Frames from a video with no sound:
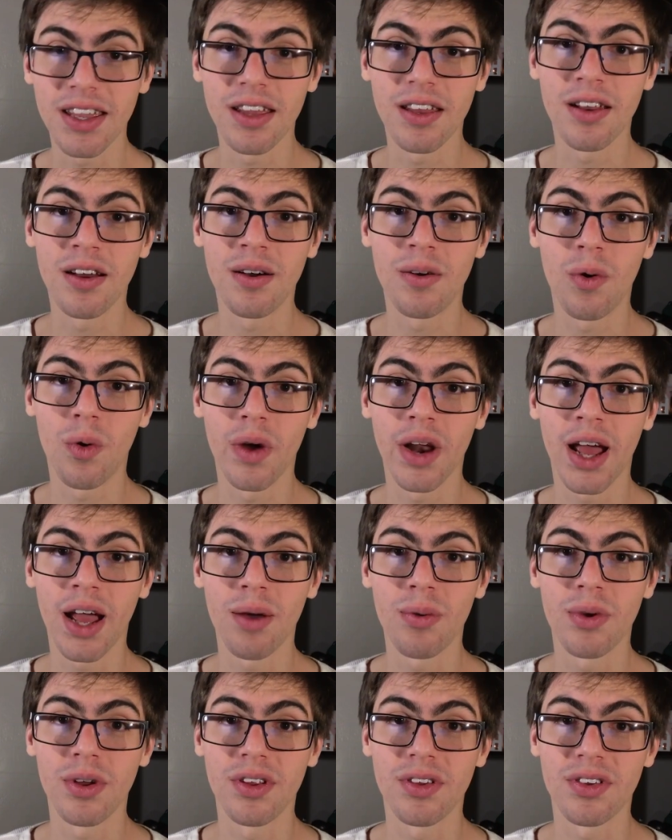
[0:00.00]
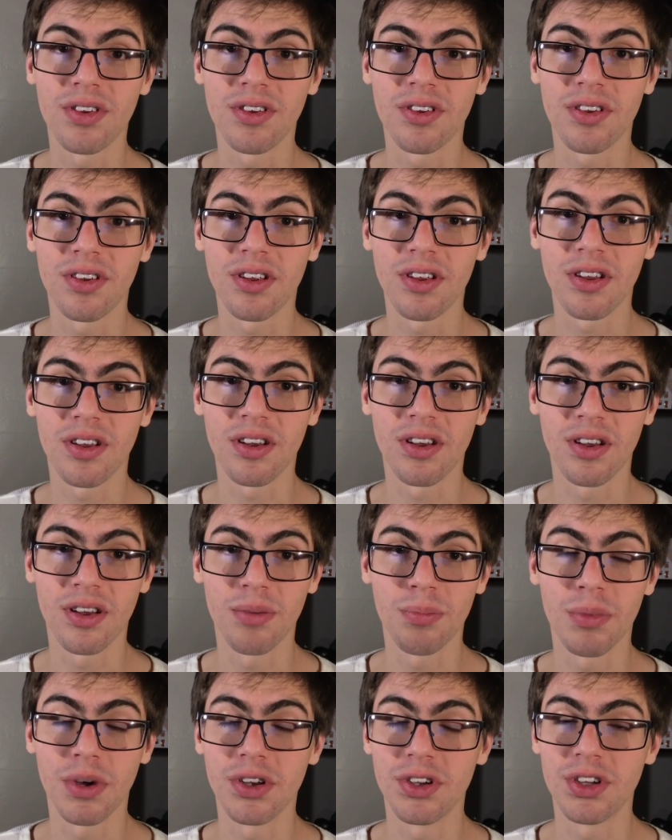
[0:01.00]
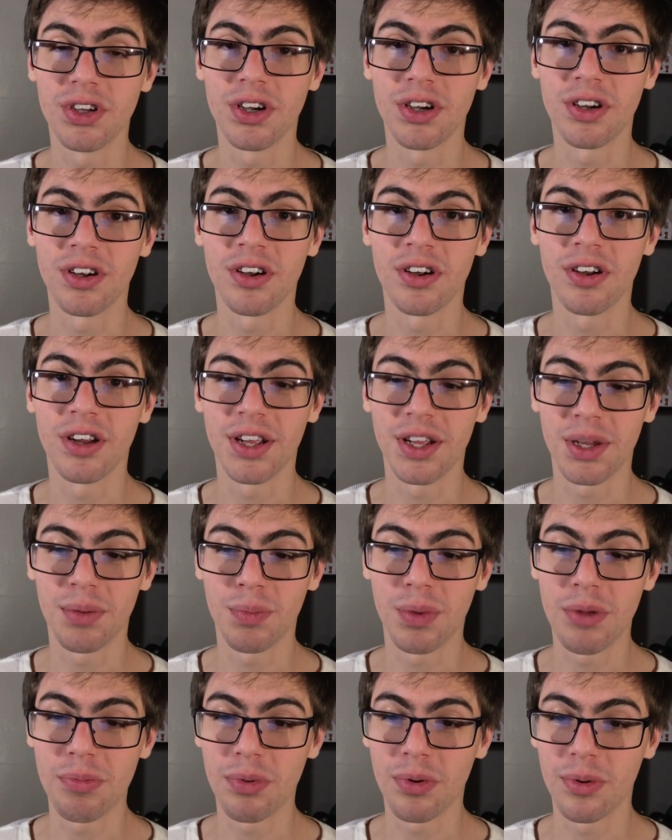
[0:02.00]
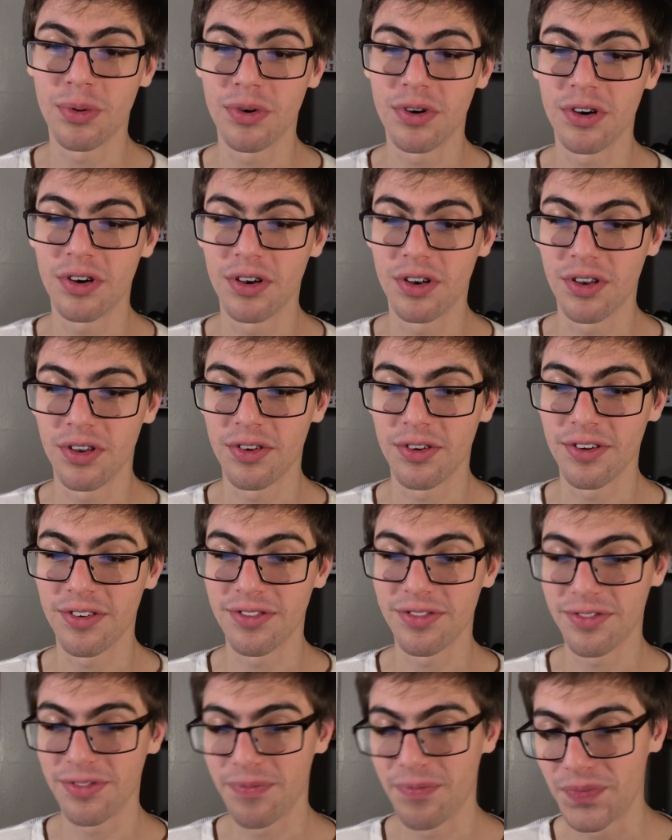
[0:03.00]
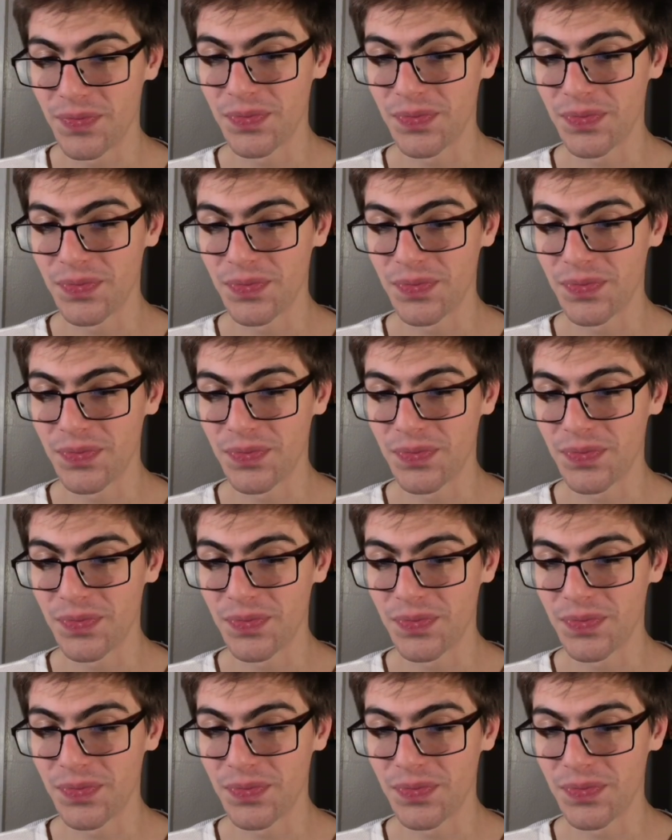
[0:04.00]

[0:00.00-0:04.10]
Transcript: You know, when I was much younger and people were sort of,